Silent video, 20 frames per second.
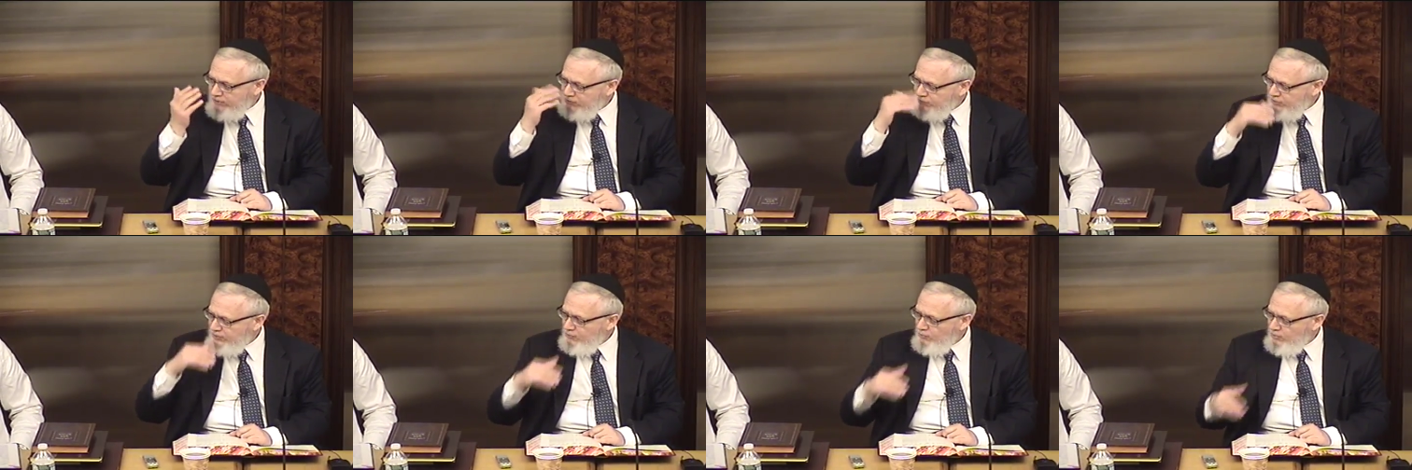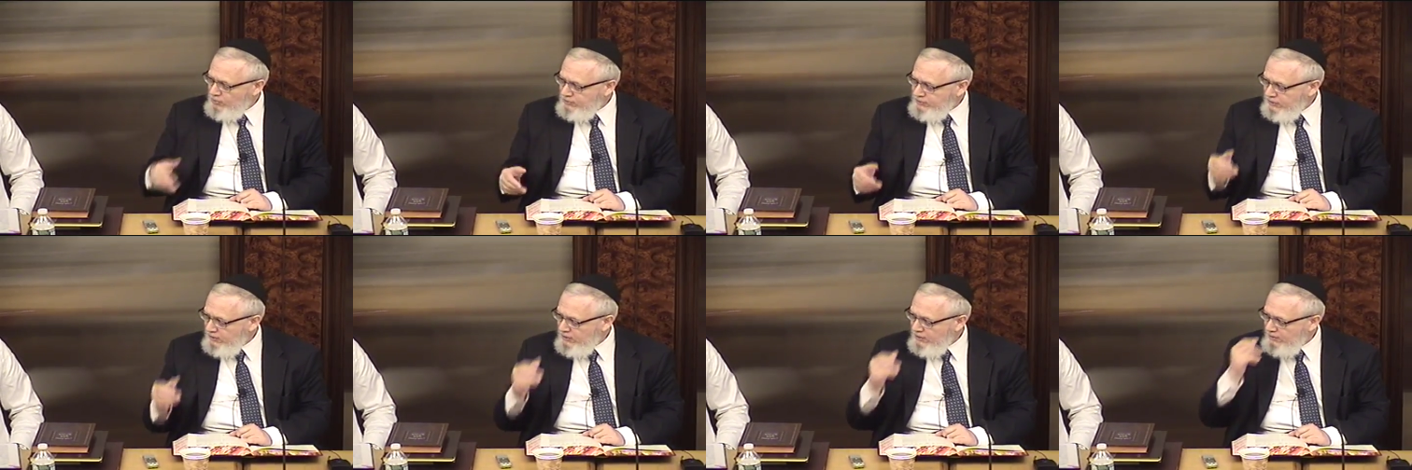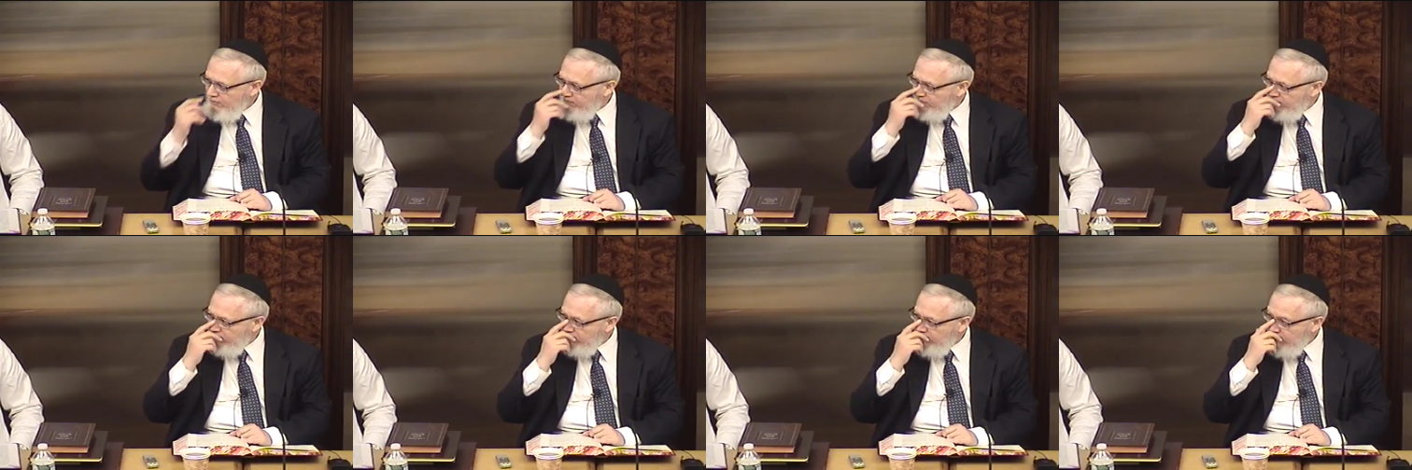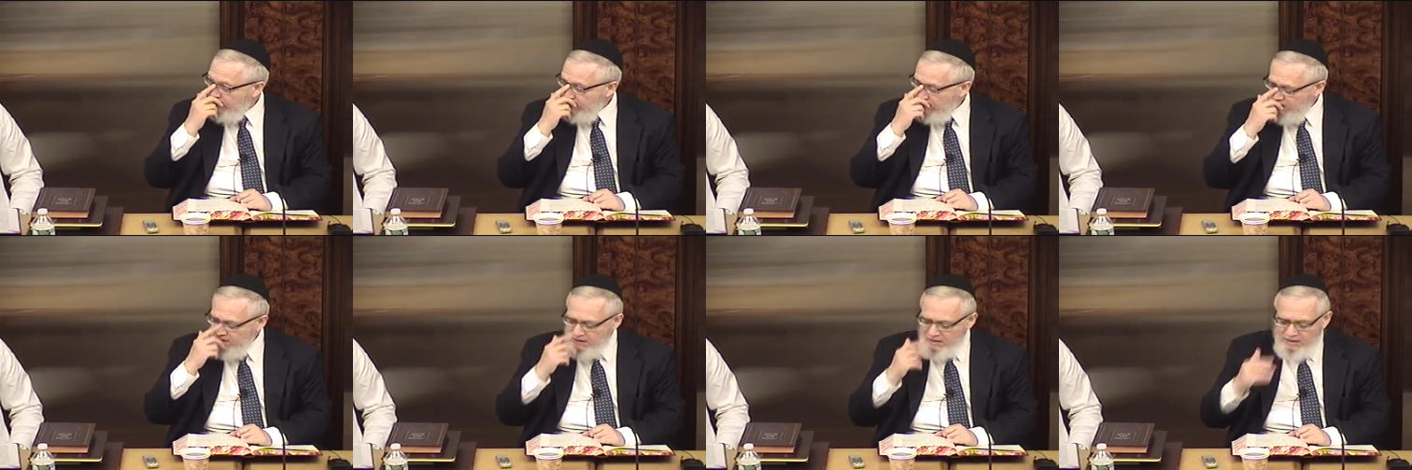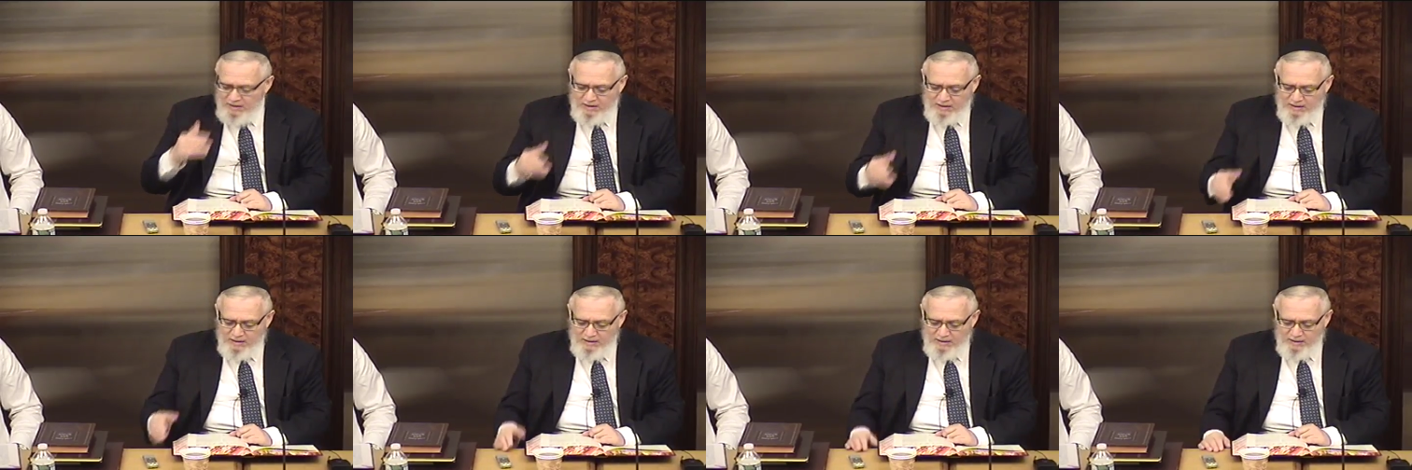be punished in the world to come,
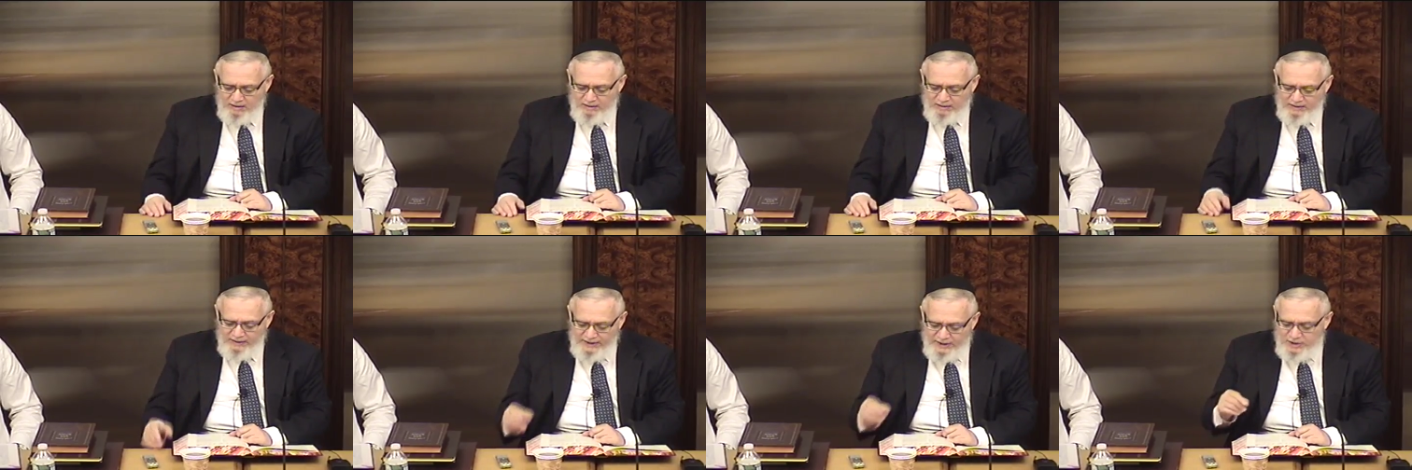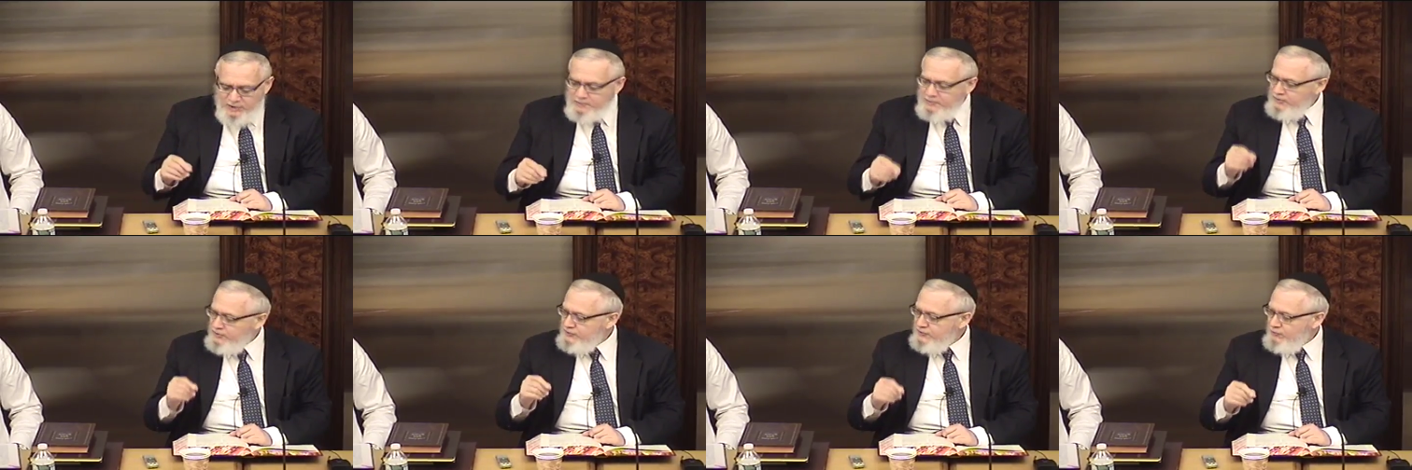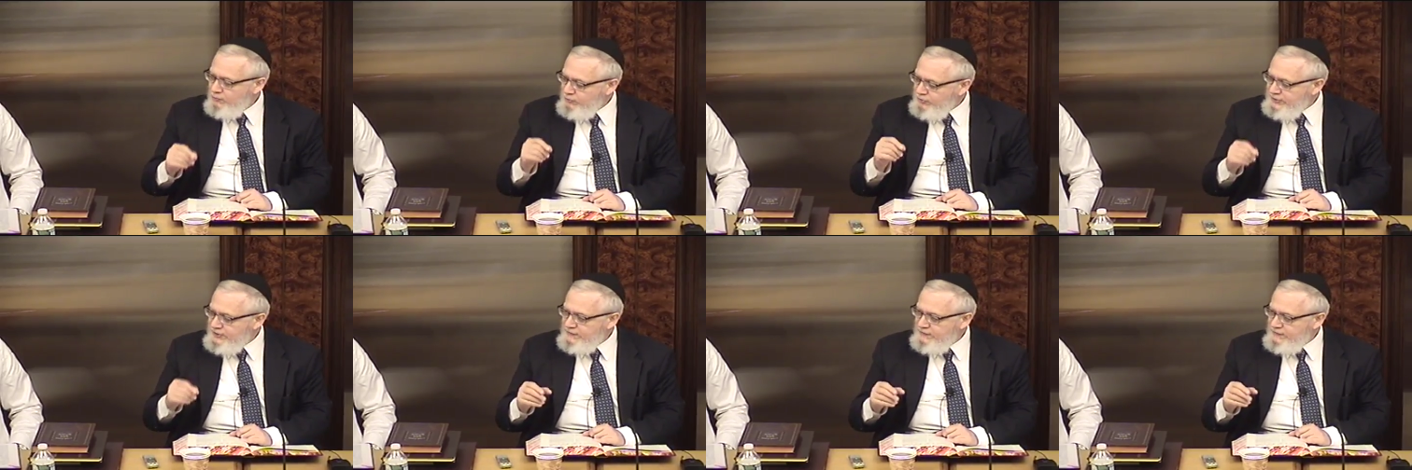each person